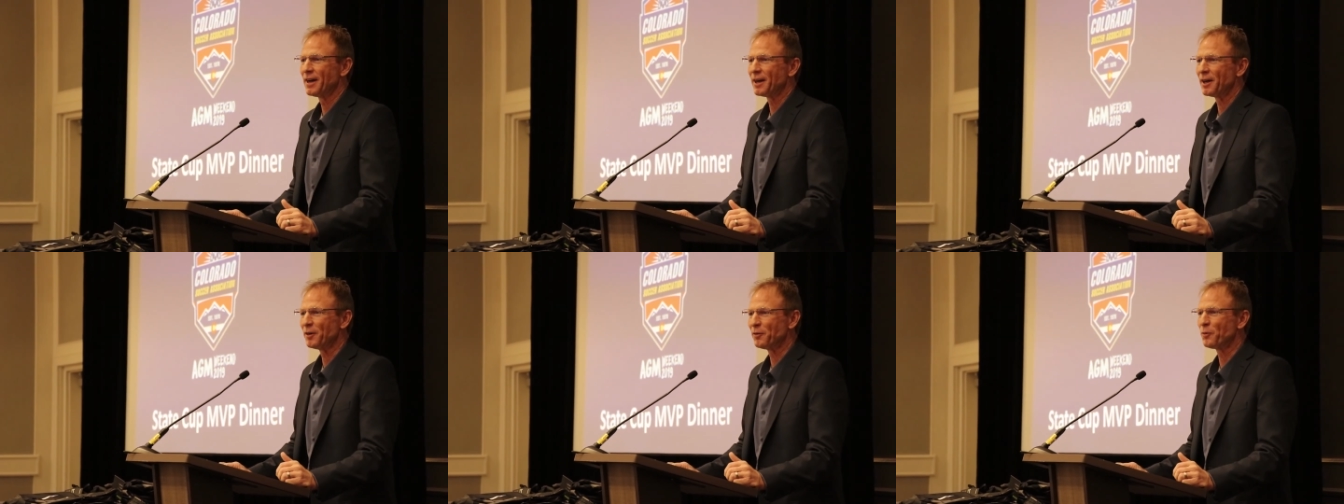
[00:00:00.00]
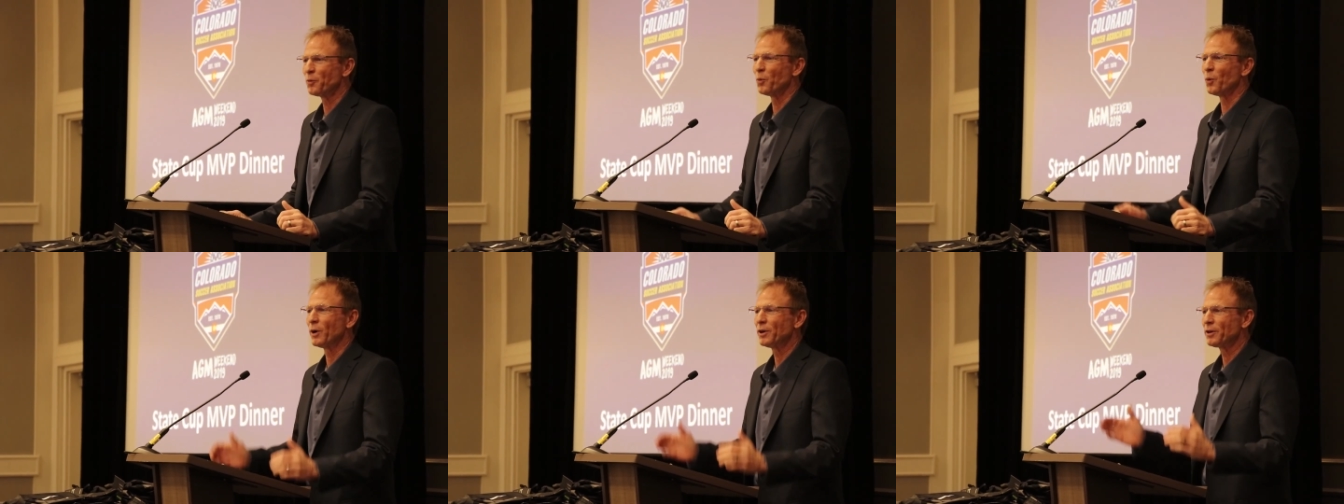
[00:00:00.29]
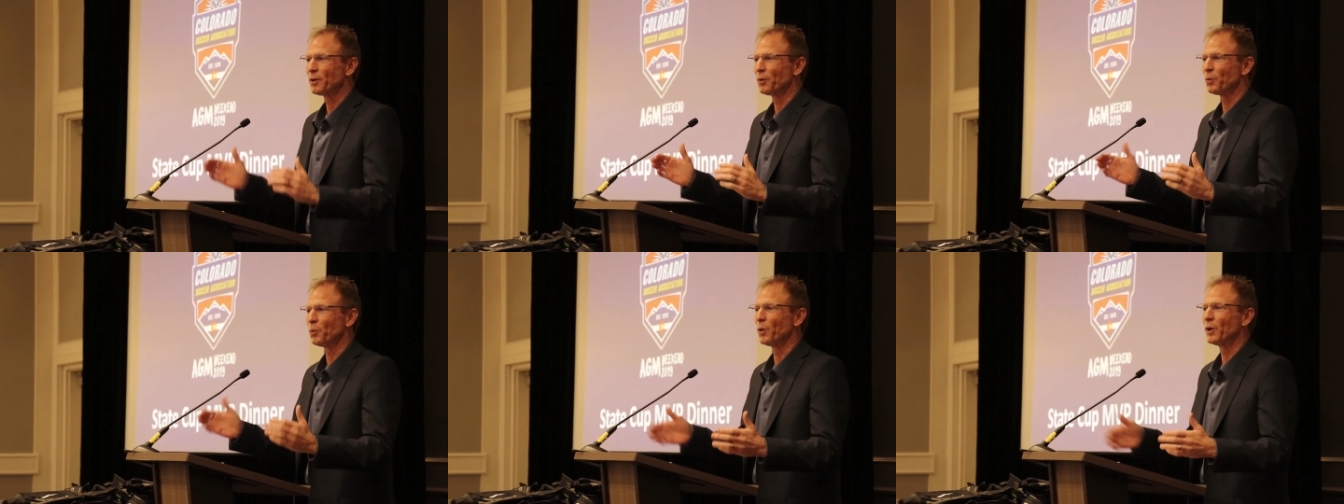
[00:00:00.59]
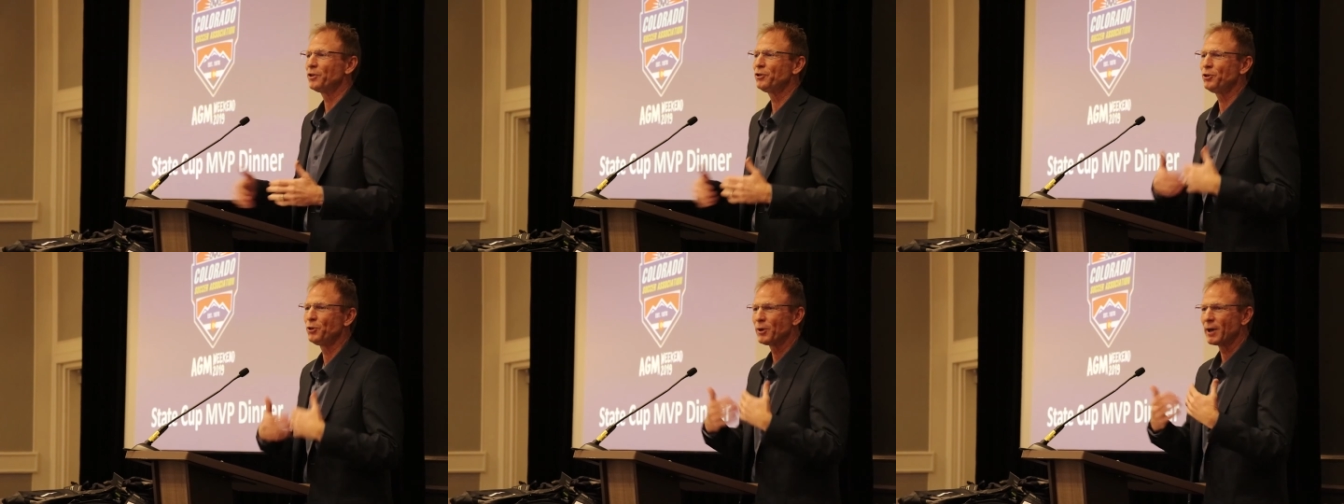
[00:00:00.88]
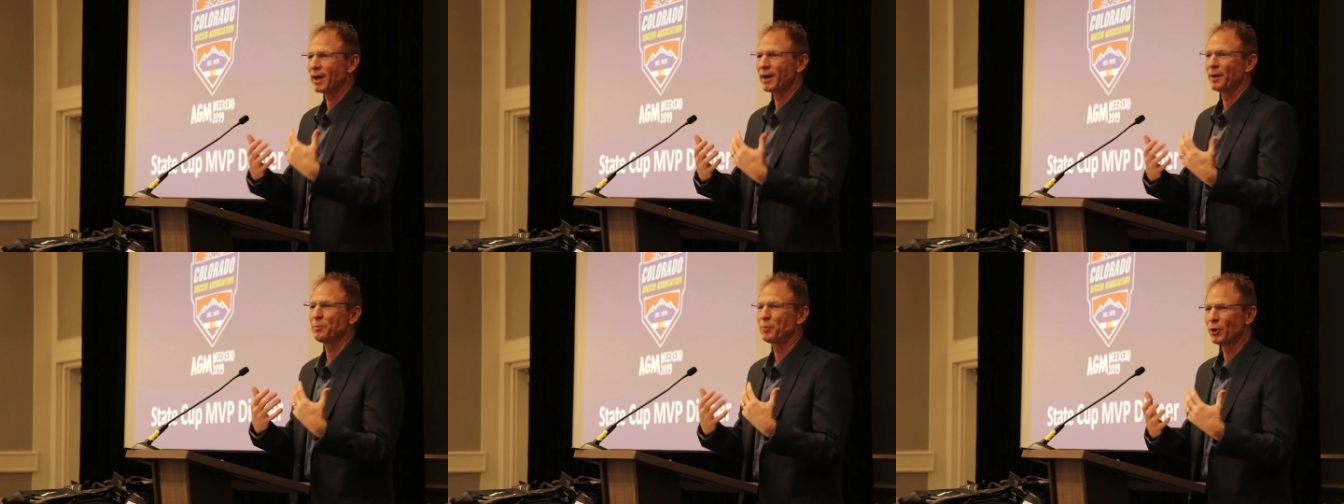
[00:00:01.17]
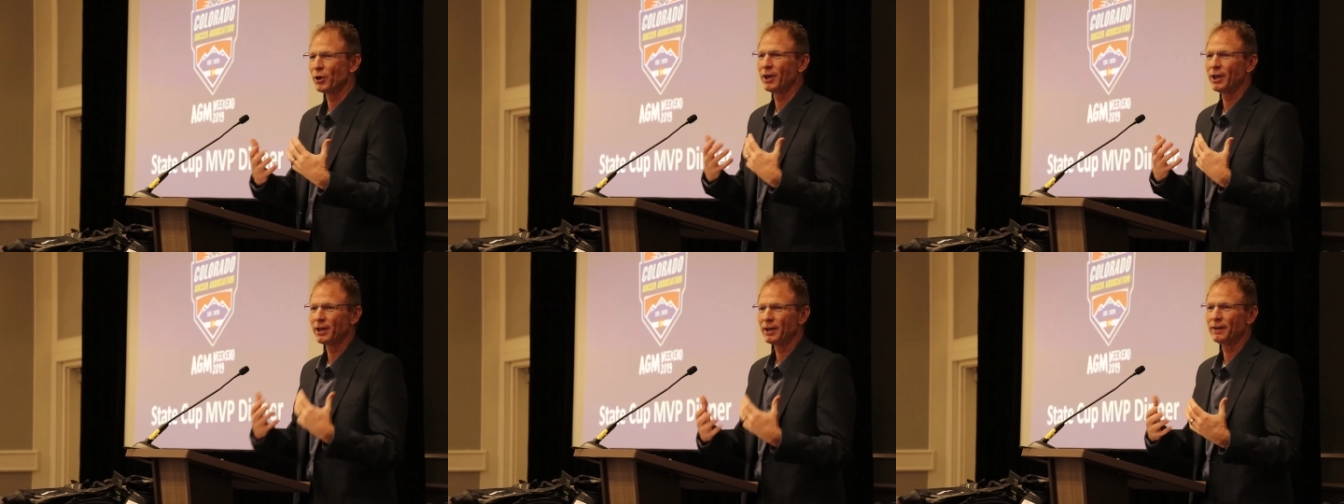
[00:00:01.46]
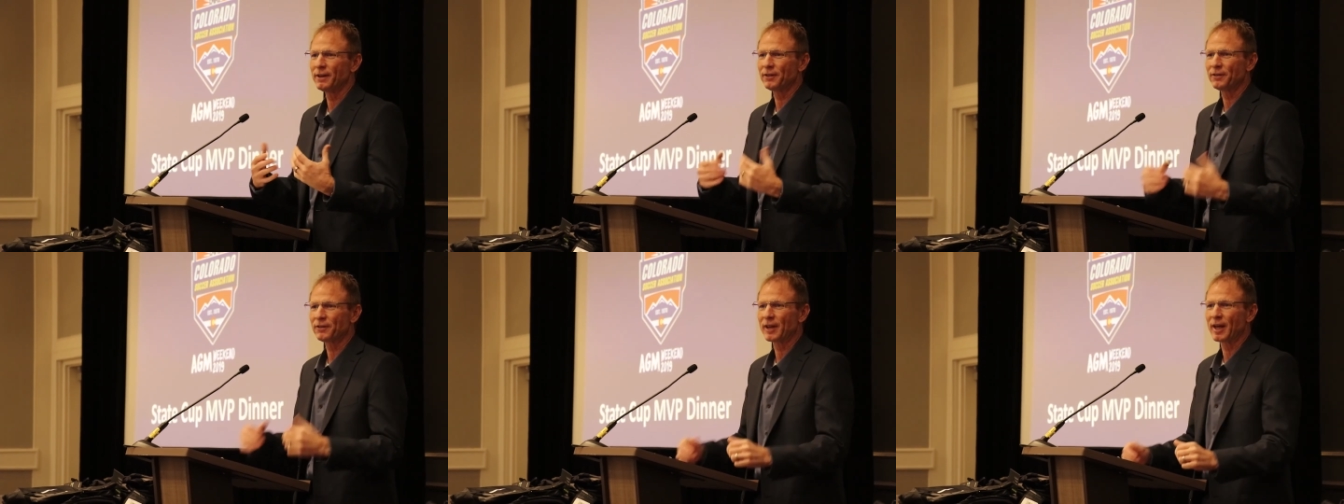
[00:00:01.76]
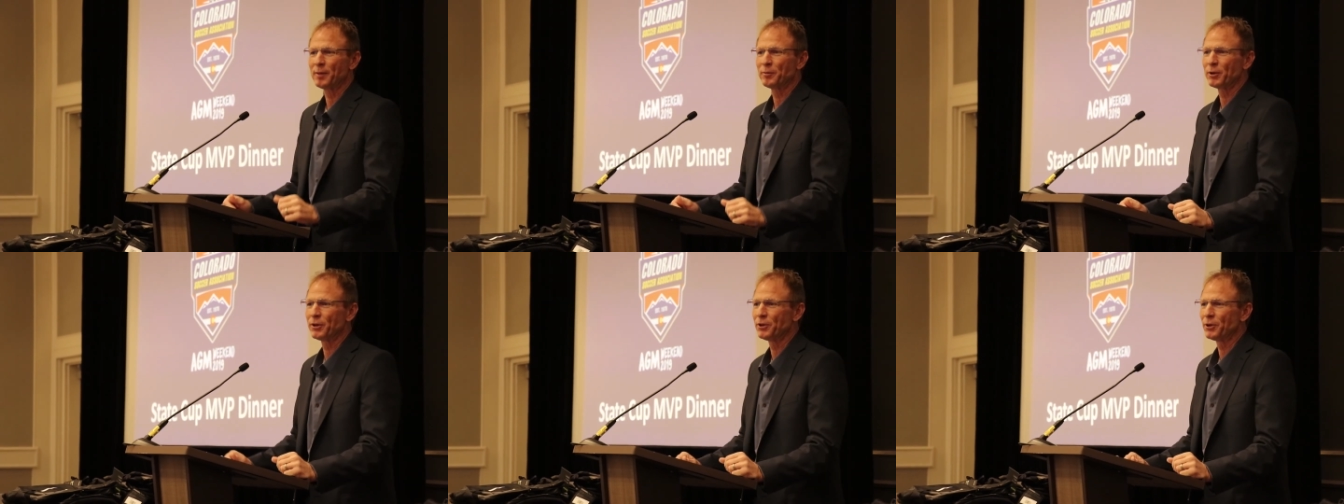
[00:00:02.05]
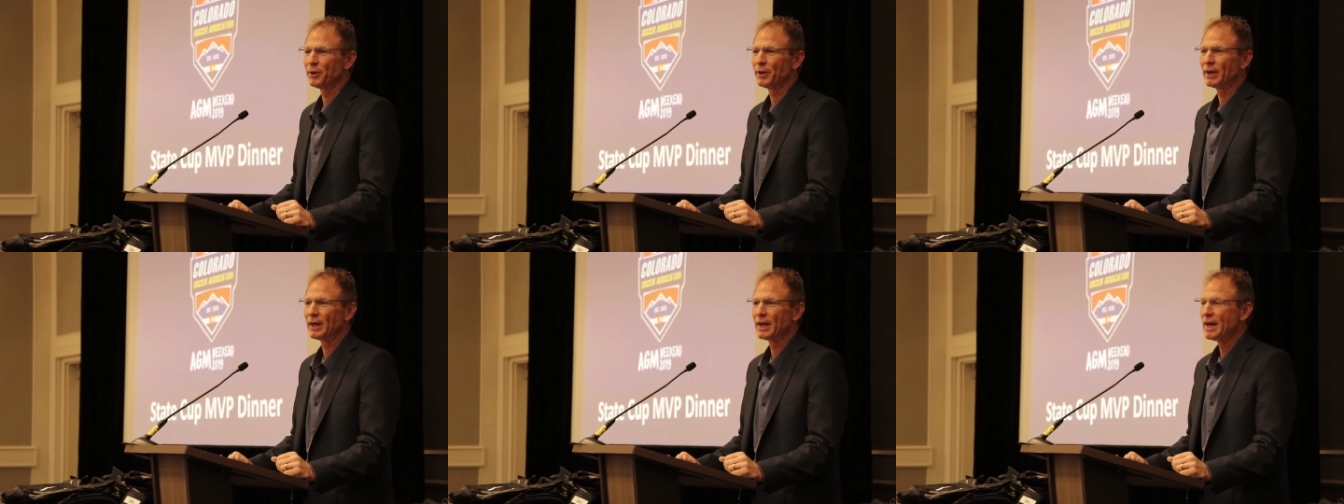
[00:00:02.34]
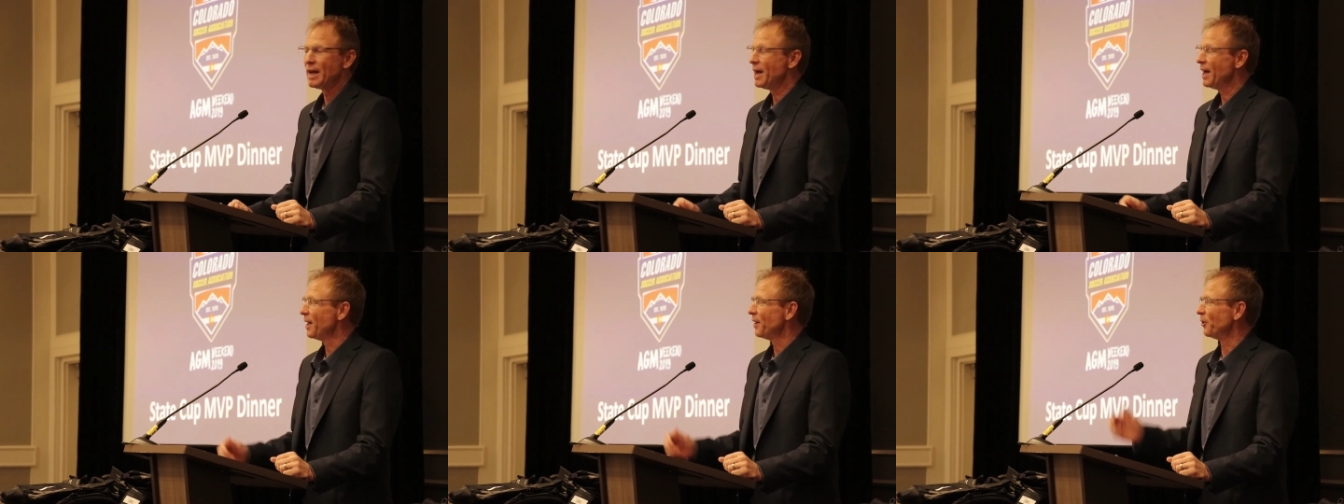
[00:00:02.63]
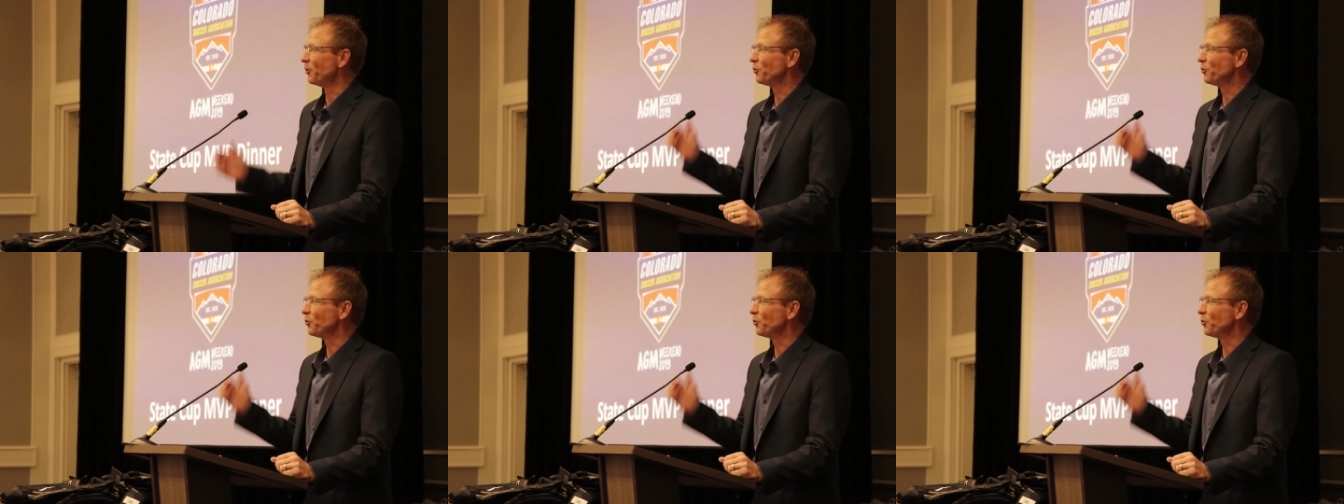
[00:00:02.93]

of what what you got to put into this game to do it.